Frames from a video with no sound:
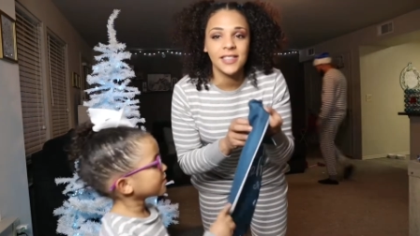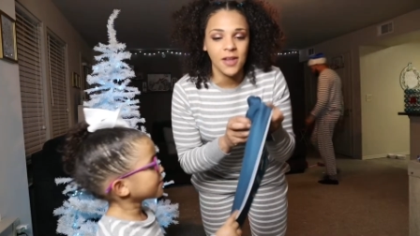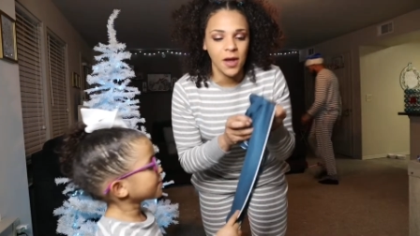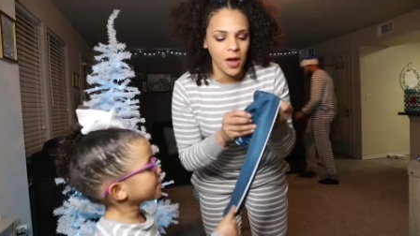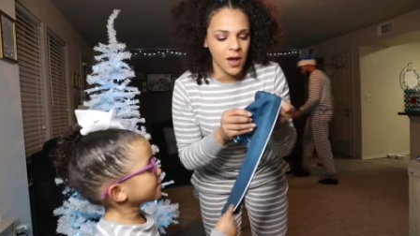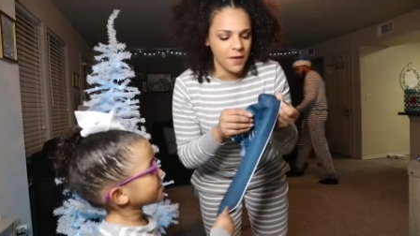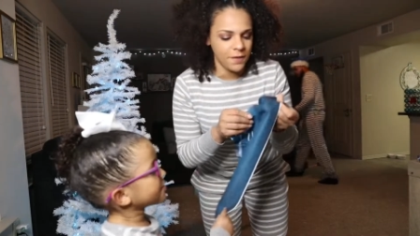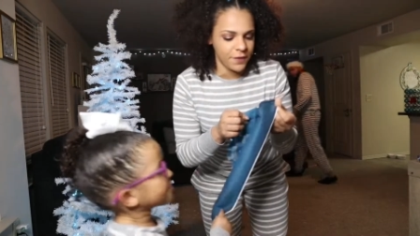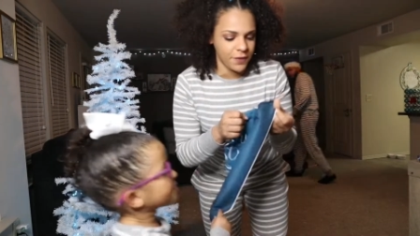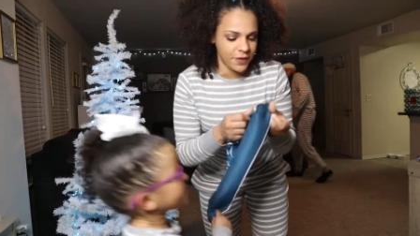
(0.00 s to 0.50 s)

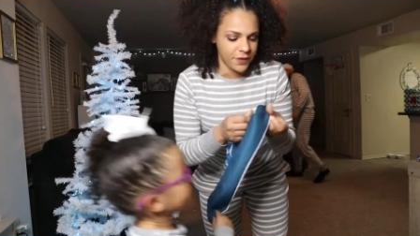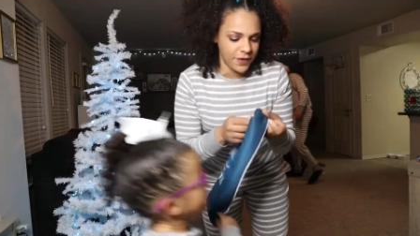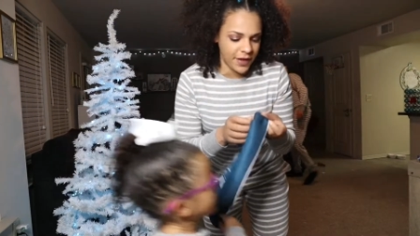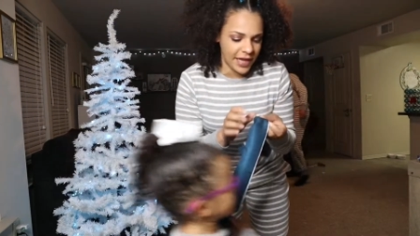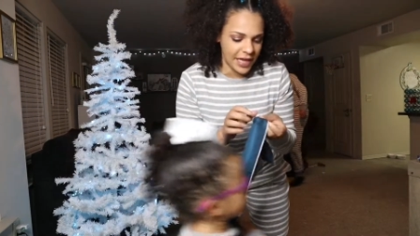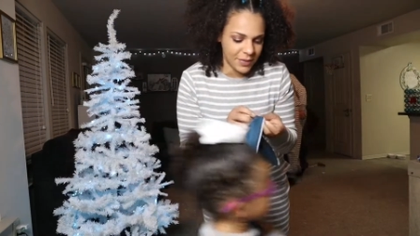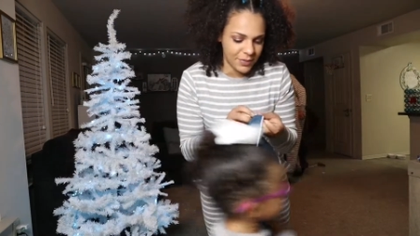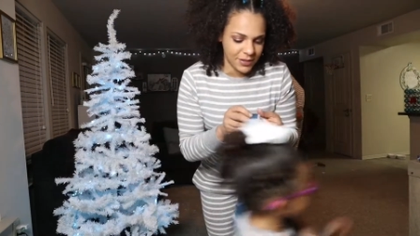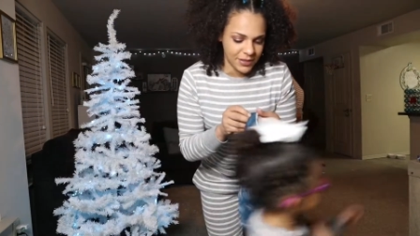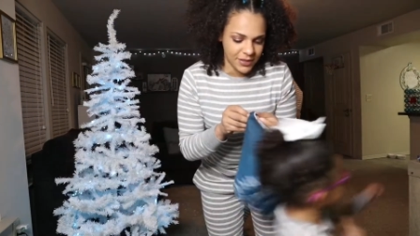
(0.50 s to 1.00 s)
off of
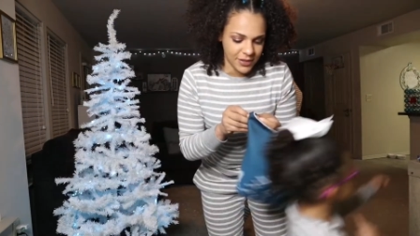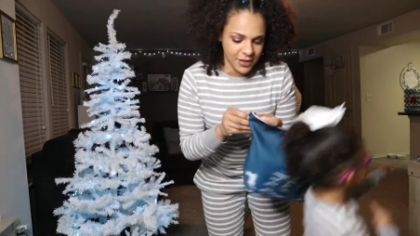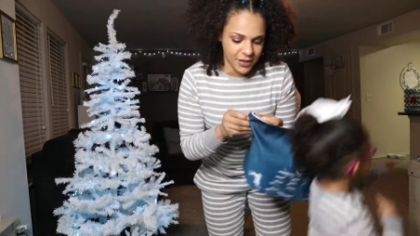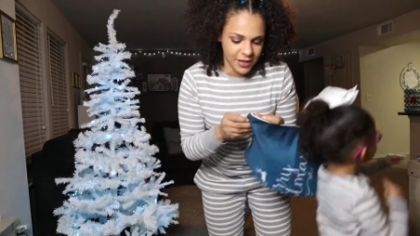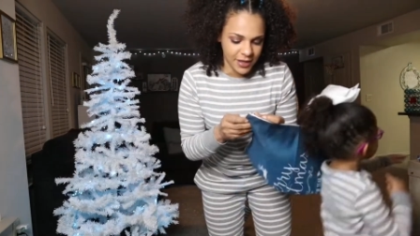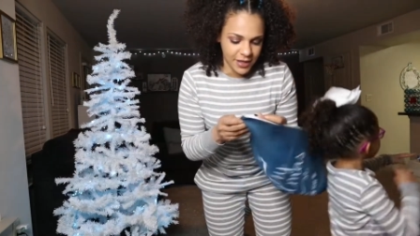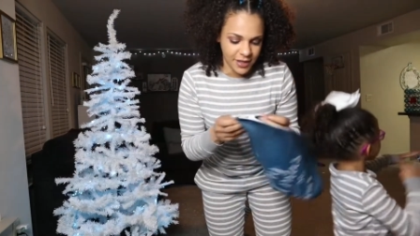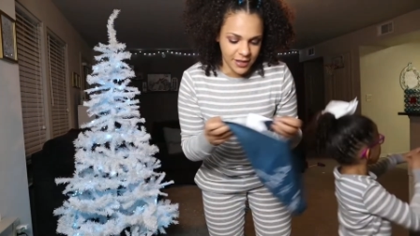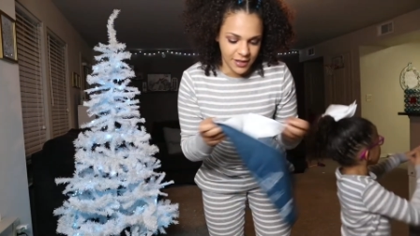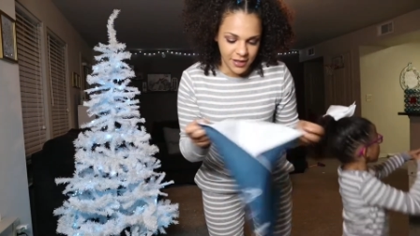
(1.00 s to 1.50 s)

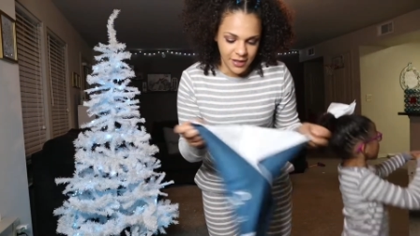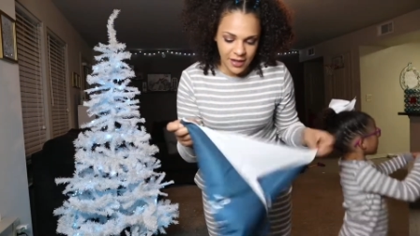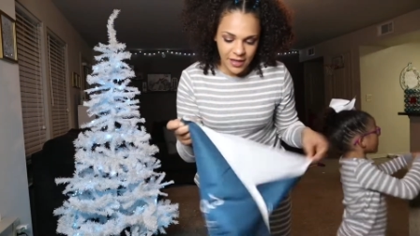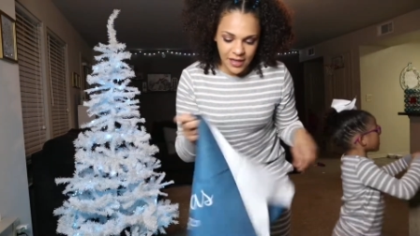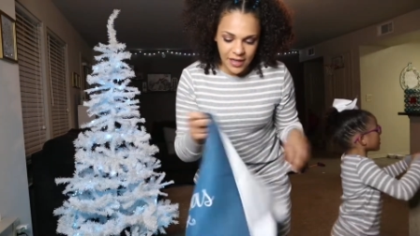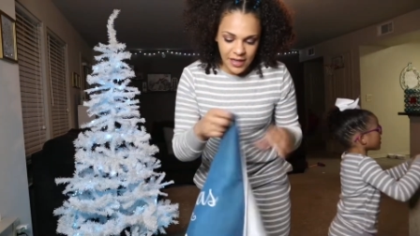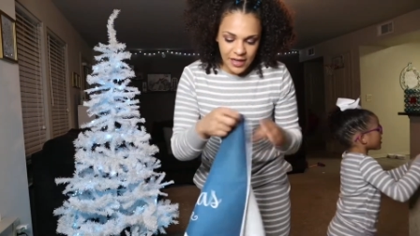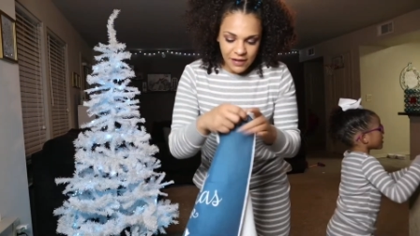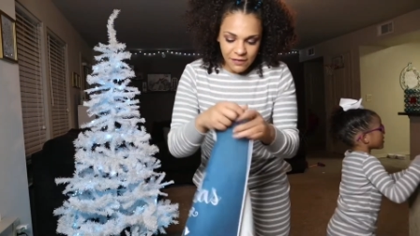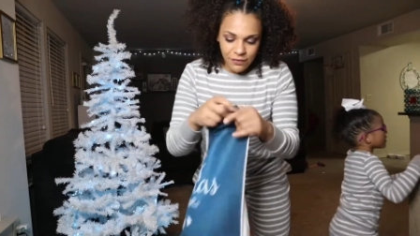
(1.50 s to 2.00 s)
Amazon
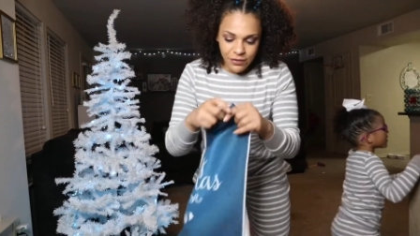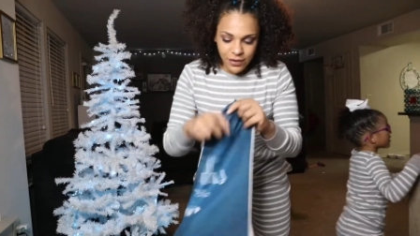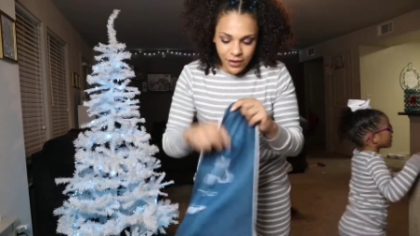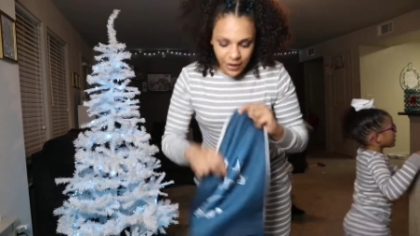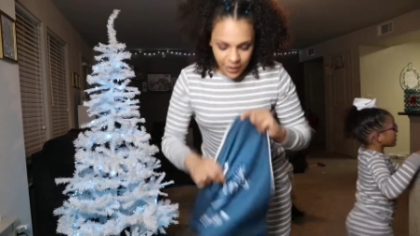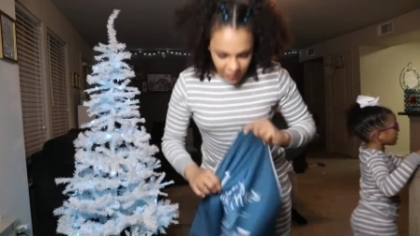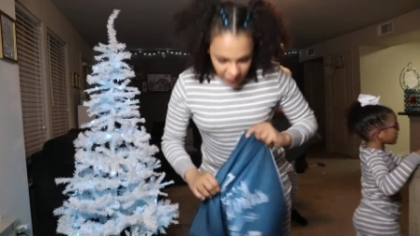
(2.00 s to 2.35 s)
for like